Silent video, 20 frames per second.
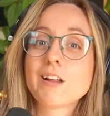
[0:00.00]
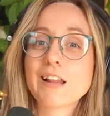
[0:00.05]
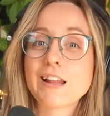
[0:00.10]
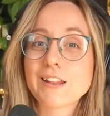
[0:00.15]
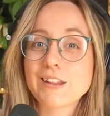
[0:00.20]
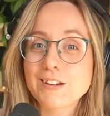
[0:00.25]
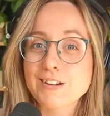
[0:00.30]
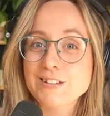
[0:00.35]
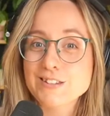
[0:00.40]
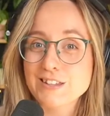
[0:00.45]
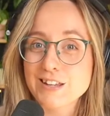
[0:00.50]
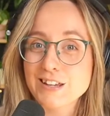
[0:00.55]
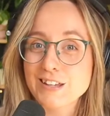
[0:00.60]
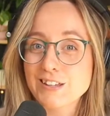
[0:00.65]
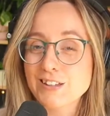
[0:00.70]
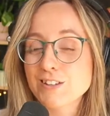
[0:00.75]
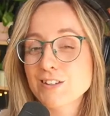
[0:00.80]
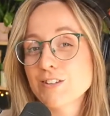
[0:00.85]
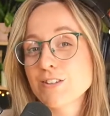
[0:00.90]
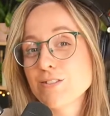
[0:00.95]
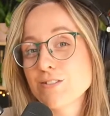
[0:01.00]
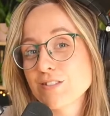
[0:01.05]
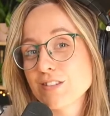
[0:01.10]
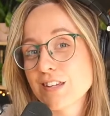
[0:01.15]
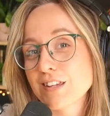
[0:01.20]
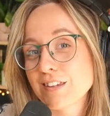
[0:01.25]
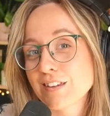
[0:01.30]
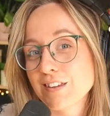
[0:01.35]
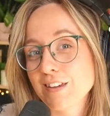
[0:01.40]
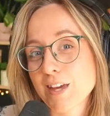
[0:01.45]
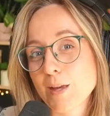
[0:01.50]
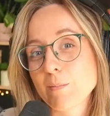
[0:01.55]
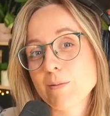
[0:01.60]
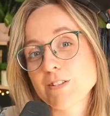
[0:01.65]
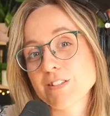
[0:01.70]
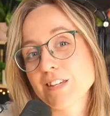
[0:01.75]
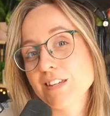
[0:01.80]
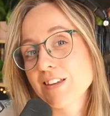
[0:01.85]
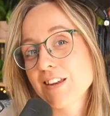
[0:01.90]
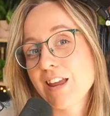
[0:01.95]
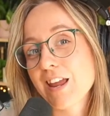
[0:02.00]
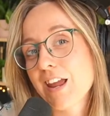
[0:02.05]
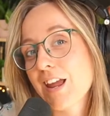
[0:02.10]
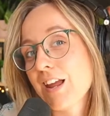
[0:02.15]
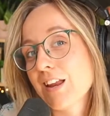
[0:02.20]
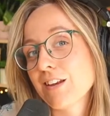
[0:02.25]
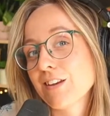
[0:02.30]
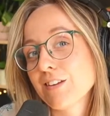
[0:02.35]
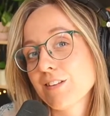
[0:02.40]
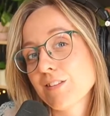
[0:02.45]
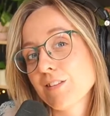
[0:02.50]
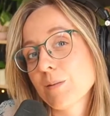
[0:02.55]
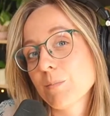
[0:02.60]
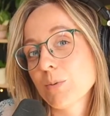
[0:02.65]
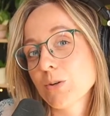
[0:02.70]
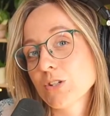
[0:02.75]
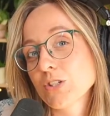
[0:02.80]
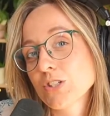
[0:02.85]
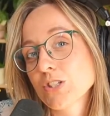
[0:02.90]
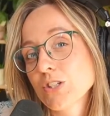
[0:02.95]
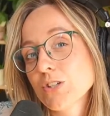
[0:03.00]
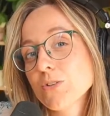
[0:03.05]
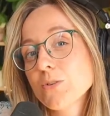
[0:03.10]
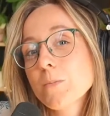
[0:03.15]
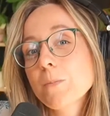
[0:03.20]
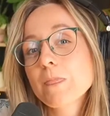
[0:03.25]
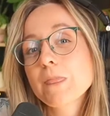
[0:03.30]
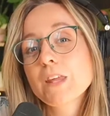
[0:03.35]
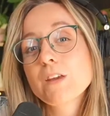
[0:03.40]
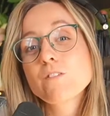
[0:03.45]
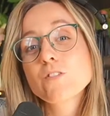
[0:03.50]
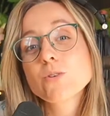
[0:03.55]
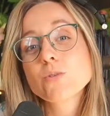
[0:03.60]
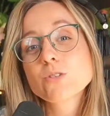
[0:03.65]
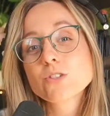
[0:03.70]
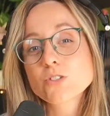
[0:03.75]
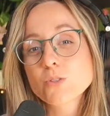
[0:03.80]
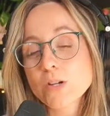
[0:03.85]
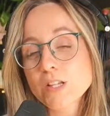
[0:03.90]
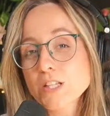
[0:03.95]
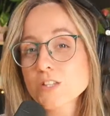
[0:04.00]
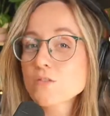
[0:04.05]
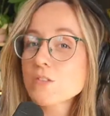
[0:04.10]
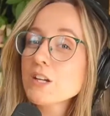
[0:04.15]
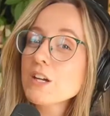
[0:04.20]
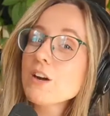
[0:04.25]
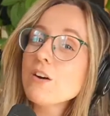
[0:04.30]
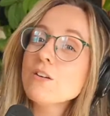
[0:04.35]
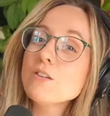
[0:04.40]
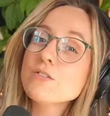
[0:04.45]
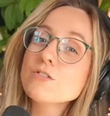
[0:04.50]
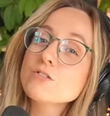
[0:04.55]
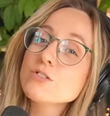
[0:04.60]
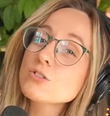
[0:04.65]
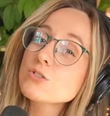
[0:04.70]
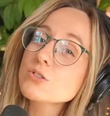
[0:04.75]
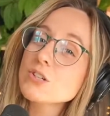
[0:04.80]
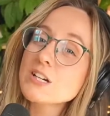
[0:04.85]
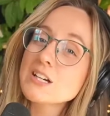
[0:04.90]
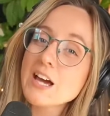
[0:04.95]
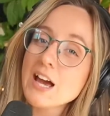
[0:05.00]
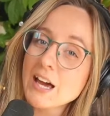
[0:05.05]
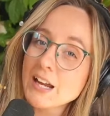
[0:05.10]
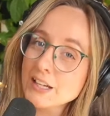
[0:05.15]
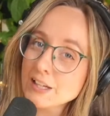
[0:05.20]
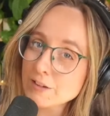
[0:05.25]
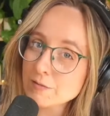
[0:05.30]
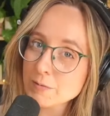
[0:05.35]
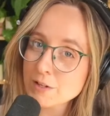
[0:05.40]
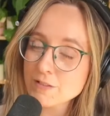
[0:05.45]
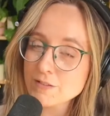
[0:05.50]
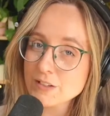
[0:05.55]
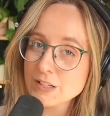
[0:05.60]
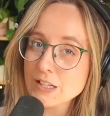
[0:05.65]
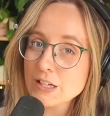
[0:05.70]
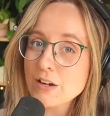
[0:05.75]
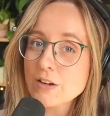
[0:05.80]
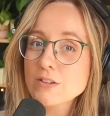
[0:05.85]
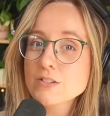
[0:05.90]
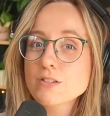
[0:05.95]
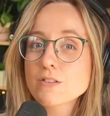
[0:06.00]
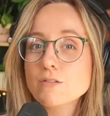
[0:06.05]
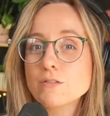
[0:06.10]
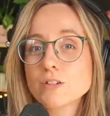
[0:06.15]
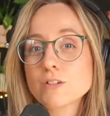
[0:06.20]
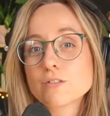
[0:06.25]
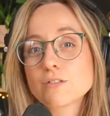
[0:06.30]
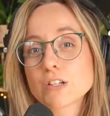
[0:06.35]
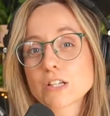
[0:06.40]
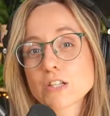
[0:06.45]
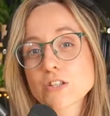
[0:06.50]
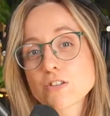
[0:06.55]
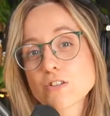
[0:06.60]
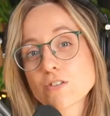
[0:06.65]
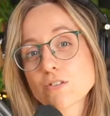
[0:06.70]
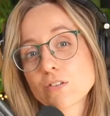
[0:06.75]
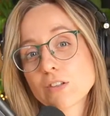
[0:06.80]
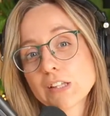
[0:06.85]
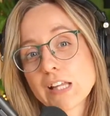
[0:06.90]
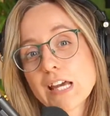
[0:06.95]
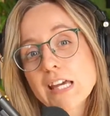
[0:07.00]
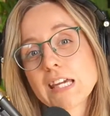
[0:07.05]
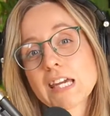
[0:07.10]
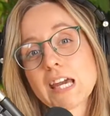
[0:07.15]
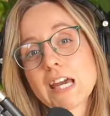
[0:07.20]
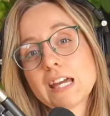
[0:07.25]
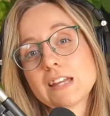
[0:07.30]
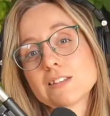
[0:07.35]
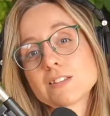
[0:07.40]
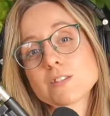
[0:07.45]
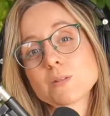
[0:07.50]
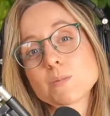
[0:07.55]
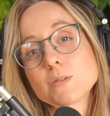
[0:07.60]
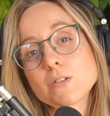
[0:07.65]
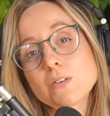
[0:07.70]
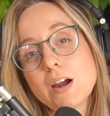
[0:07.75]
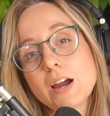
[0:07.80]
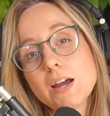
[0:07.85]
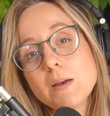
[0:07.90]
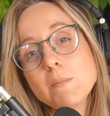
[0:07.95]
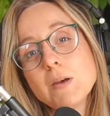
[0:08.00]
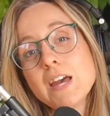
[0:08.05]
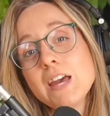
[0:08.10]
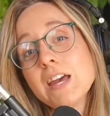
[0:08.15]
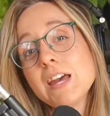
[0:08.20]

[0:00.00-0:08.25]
looks like using Ableton and the Push 2. If you enjoy this video, if you enjoy any of my videos, feel free to like and subscribe.